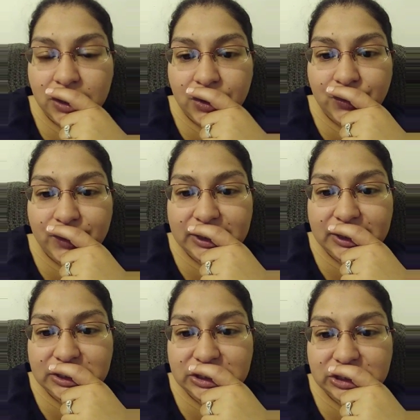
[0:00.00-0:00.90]
ready
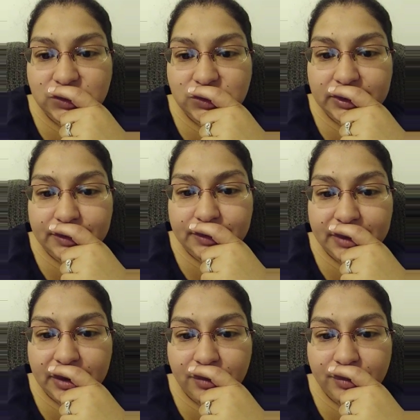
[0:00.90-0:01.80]
to just quit, but
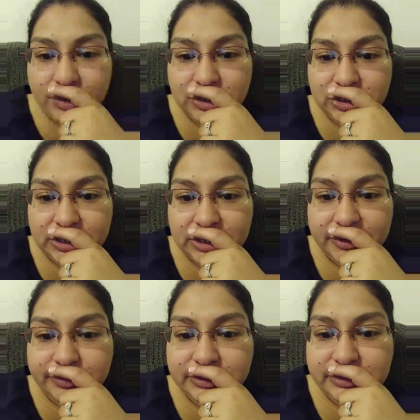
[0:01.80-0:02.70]
our partner channel
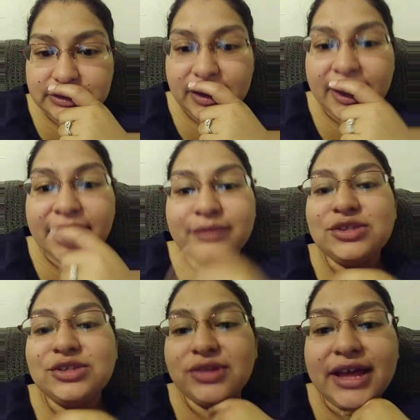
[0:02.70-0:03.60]
helped us out. I am
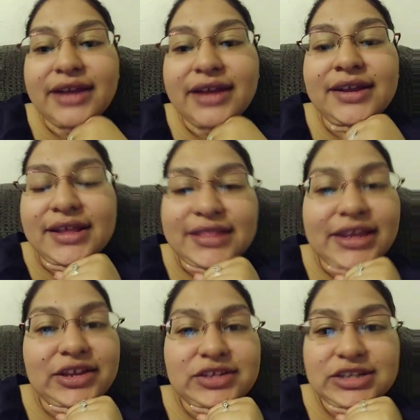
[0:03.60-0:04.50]
so glad
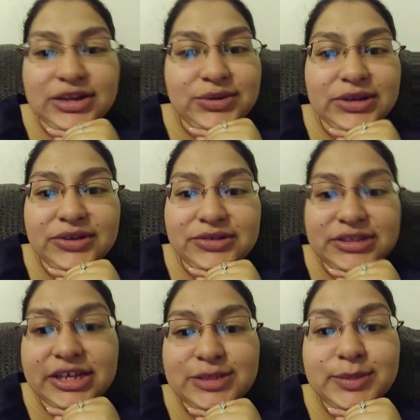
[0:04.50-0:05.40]
that you did not quit,
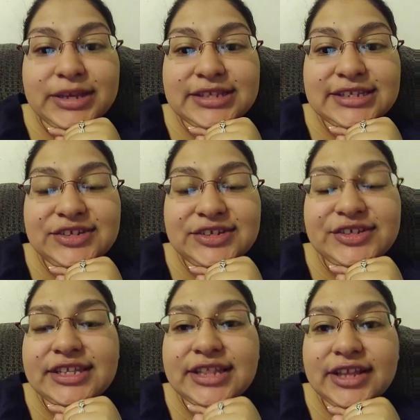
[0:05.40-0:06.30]
Goldilocks, because I
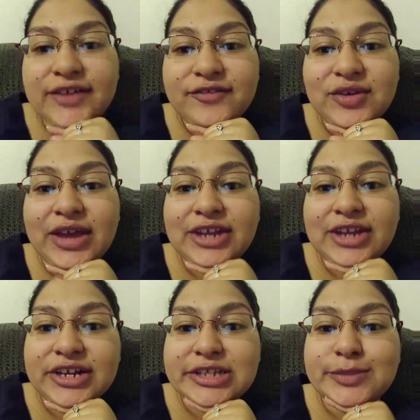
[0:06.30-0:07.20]
seriously love you and
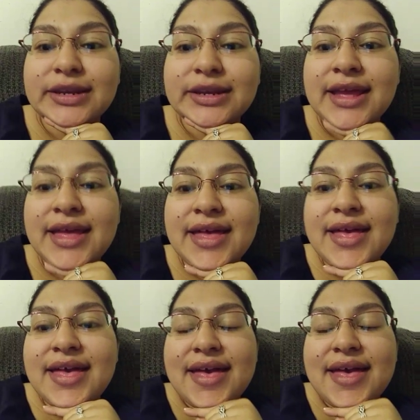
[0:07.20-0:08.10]
your husband.
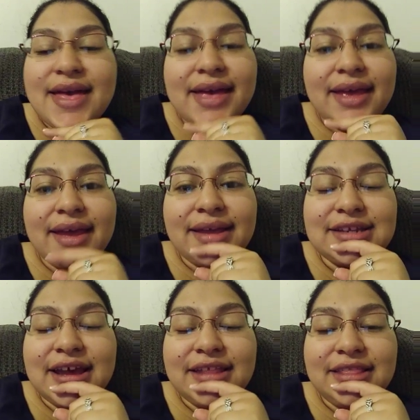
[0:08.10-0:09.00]
And
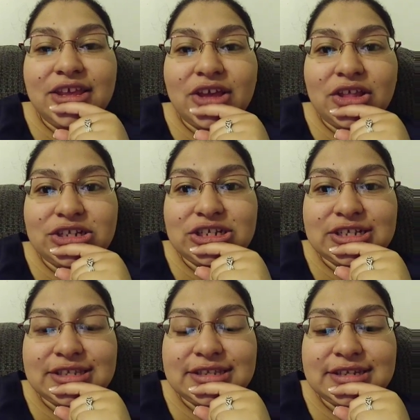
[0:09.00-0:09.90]
I think y'all are
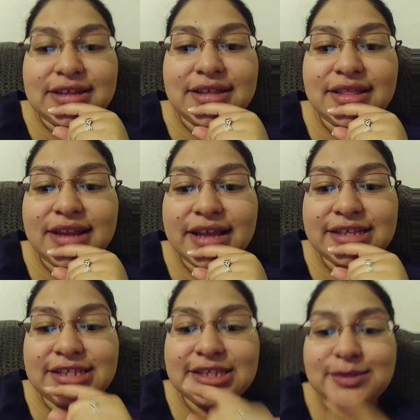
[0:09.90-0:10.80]
just the
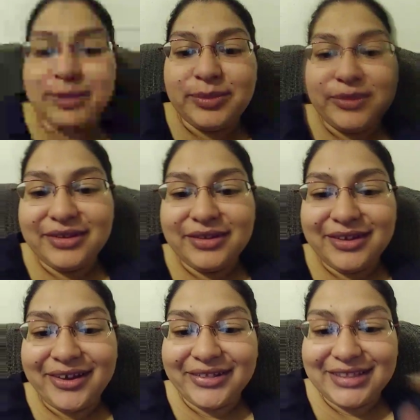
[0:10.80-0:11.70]
nicest people.
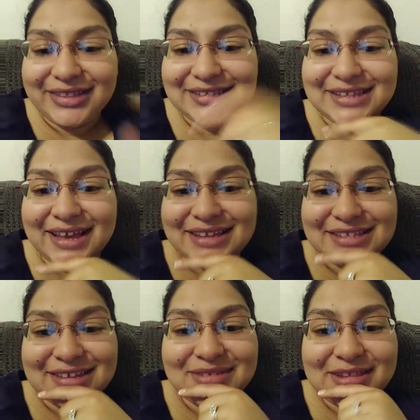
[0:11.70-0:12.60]
Oh, thanks, guys.
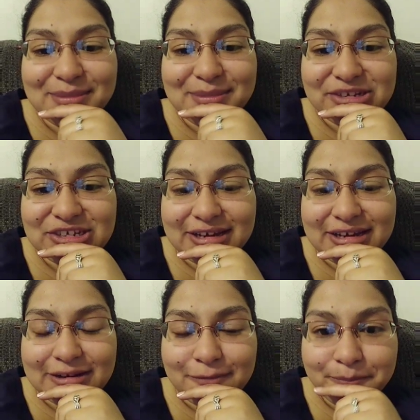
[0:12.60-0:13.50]
I really appreciate
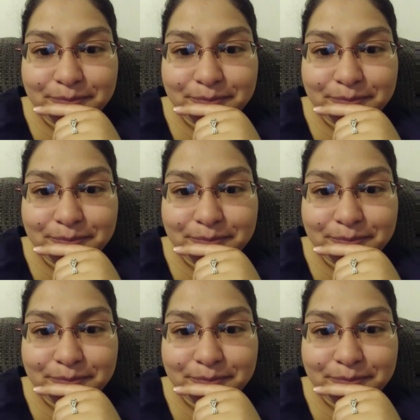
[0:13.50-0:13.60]
it.